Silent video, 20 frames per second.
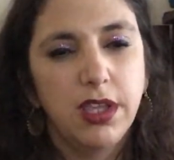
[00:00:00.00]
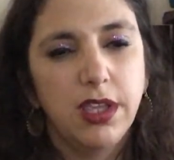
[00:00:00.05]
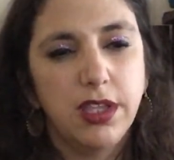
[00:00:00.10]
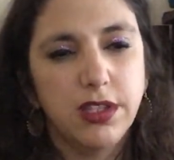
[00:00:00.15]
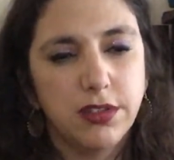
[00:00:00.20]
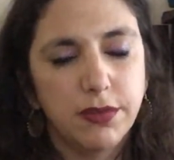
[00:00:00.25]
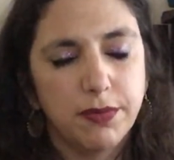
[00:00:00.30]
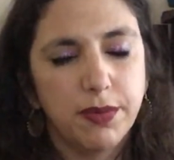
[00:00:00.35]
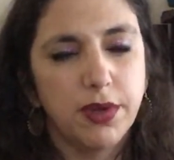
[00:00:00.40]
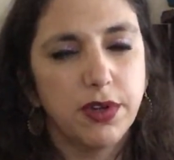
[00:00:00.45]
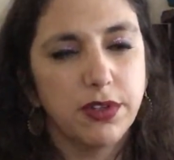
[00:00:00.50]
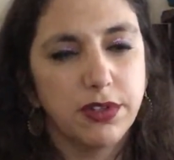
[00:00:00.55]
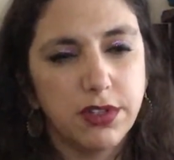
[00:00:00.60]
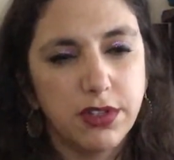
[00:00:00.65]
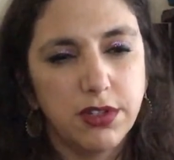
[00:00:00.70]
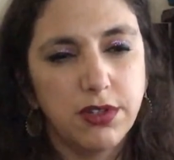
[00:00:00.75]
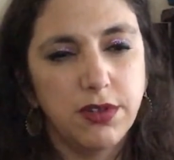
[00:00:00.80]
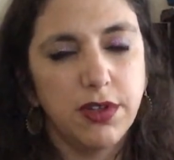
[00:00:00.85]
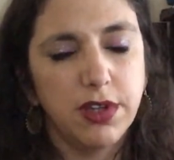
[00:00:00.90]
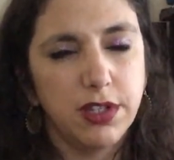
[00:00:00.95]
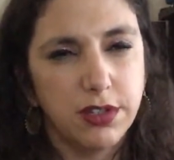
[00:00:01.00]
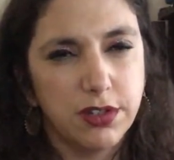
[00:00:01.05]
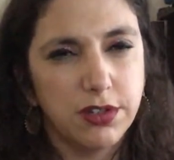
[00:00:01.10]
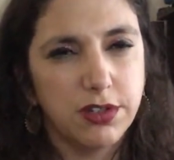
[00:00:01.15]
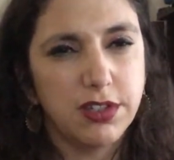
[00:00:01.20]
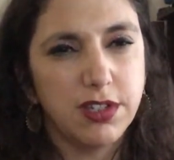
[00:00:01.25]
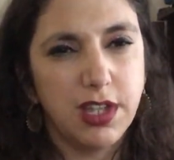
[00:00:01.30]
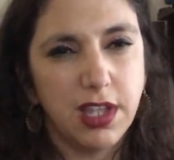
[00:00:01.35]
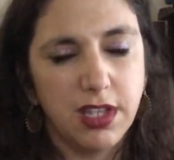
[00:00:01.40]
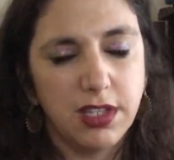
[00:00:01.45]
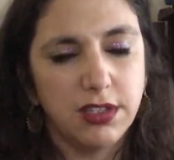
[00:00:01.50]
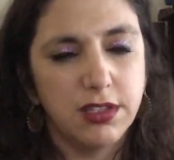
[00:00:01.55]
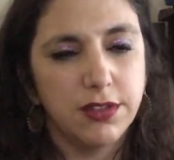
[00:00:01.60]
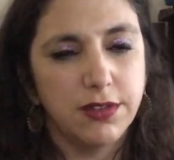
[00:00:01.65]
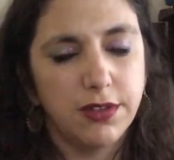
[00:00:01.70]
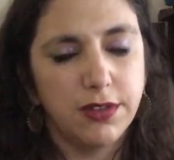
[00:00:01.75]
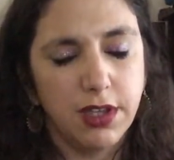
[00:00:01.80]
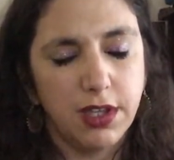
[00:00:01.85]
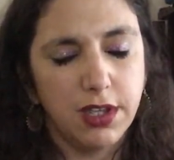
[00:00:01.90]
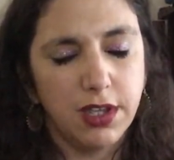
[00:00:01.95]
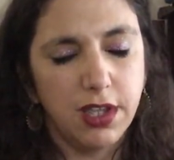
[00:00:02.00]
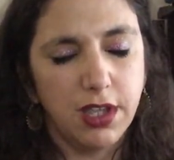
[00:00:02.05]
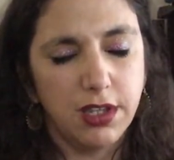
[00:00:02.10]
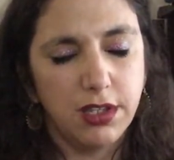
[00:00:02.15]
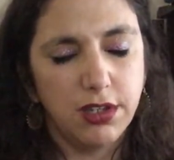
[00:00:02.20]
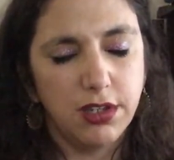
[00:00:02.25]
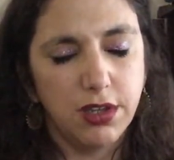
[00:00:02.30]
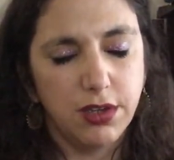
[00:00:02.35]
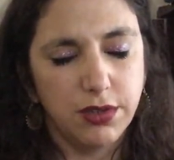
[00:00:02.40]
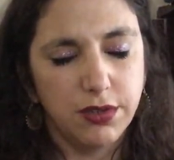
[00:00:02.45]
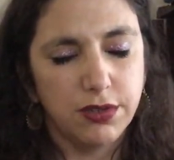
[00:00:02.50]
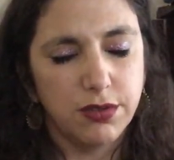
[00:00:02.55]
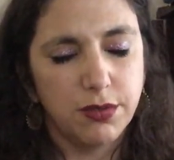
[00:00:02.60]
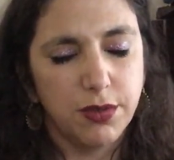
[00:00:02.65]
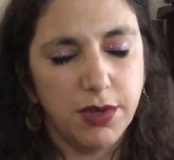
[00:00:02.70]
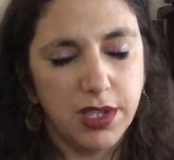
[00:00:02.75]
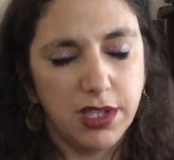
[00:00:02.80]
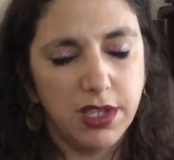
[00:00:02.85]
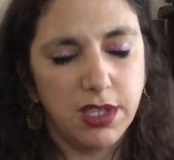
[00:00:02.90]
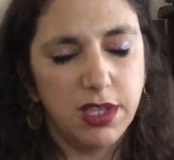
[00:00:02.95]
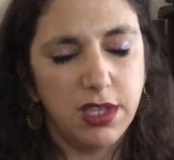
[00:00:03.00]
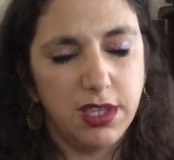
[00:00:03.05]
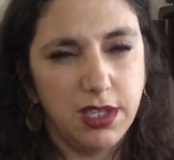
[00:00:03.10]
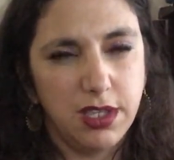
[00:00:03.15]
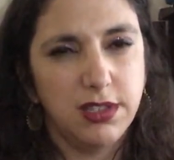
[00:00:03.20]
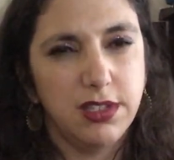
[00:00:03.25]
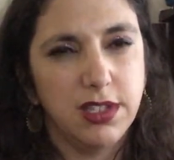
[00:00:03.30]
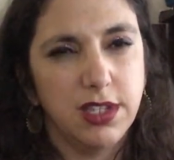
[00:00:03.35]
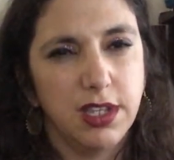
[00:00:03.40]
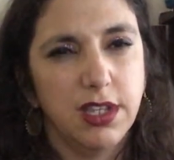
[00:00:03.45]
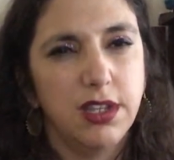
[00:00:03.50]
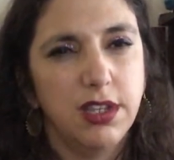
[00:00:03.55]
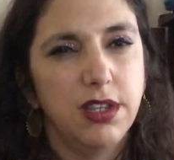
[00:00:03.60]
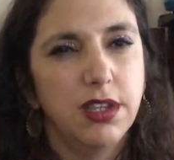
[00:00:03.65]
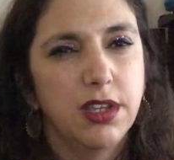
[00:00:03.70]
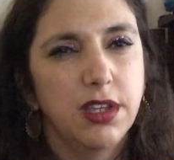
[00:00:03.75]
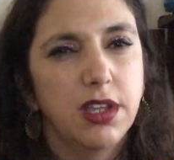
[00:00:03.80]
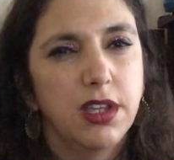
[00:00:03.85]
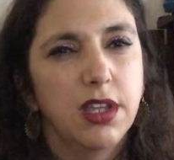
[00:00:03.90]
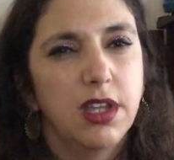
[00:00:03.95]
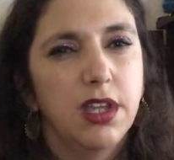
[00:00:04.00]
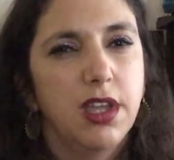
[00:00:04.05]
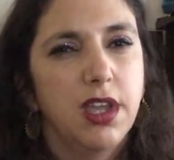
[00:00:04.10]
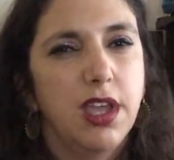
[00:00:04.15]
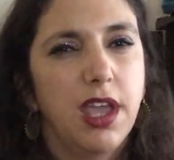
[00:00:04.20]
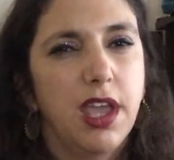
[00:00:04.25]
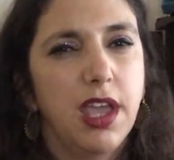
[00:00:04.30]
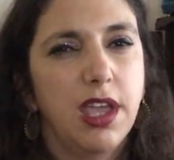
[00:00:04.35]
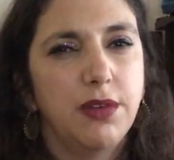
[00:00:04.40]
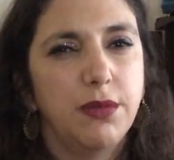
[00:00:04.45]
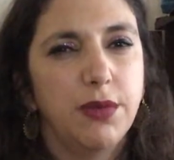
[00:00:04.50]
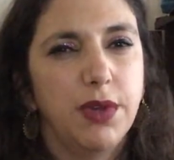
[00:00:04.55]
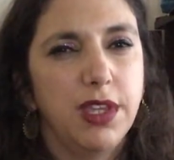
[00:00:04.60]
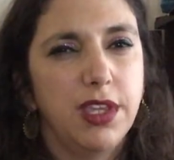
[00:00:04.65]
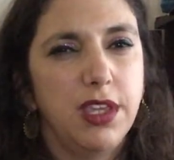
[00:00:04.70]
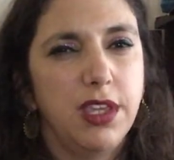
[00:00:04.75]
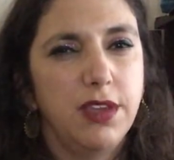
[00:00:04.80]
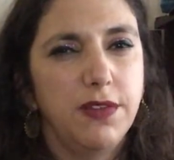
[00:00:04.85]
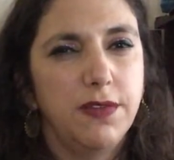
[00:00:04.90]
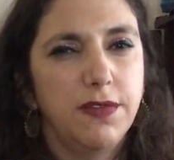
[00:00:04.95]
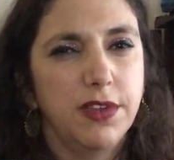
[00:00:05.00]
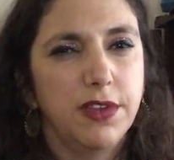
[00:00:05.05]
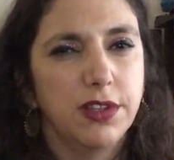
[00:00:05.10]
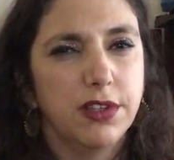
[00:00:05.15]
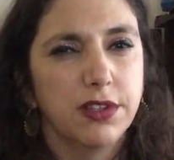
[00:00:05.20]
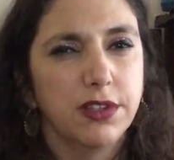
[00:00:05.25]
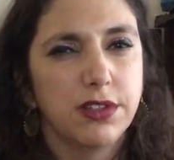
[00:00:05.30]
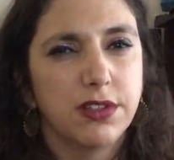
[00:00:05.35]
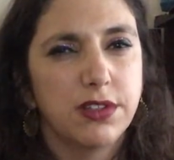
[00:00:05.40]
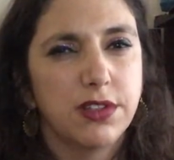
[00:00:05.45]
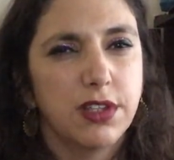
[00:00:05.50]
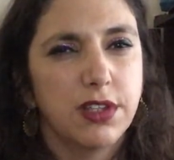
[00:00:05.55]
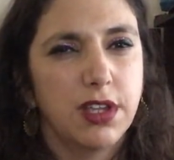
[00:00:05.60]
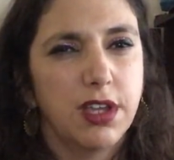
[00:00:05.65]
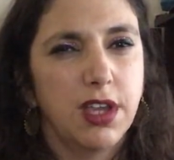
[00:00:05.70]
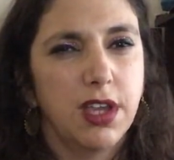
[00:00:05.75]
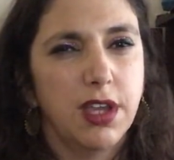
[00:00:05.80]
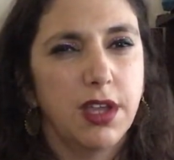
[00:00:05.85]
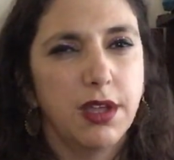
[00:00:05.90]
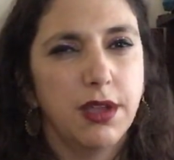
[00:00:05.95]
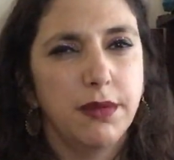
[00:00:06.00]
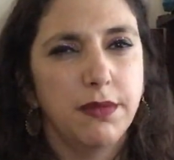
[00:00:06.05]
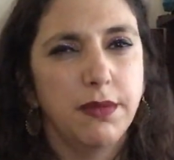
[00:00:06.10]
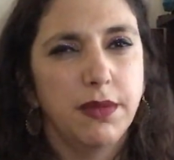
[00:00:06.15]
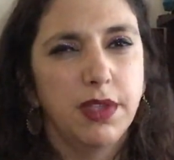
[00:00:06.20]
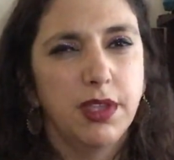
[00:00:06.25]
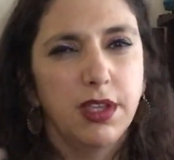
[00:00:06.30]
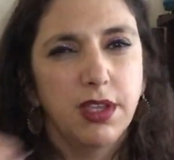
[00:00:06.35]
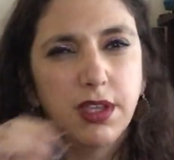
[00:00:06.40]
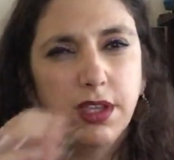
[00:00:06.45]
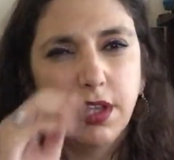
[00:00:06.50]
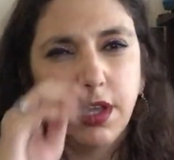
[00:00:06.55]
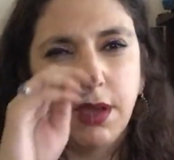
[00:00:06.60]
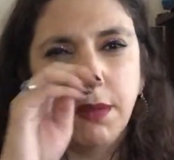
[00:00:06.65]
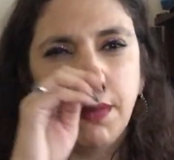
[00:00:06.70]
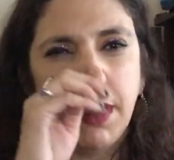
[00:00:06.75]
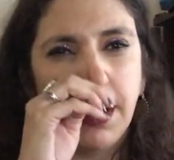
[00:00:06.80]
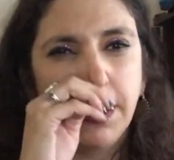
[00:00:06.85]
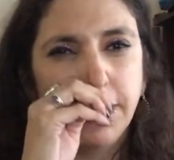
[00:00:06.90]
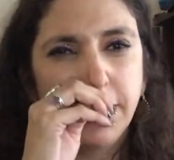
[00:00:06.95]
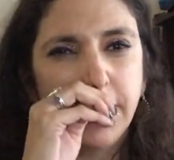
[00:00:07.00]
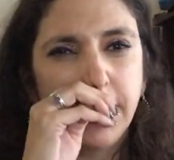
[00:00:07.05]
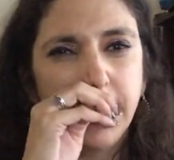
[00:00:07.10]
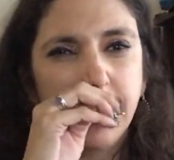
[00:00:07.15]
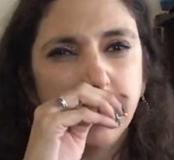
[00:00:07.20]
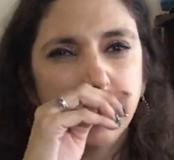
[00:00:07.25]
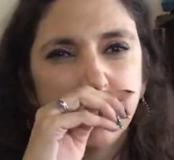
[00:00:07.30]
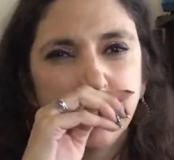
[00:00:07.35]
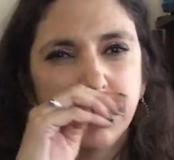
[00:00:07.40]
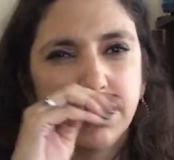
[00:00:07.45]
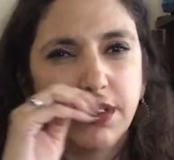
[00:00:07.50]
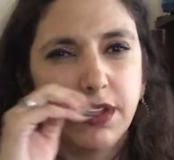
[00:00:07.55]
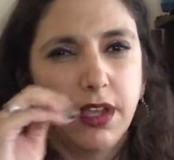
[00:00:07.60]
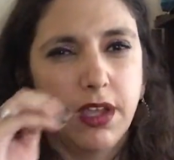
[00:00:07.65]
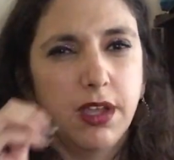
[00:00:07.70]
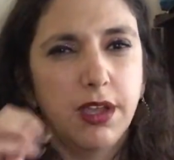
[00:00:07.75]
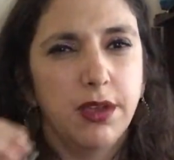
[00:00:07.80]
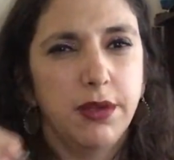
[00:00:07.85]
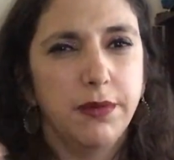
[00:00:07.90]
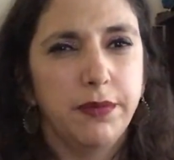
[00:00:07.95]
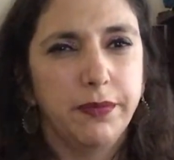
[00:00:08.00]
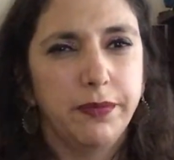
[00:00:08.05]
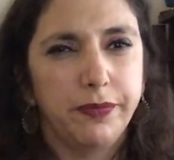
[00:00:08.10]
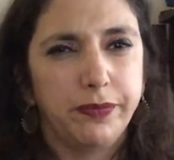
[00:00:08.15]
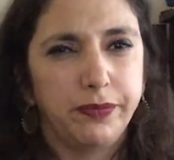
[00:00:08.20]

He's a person who understands and knows what he did and what he feels about things. And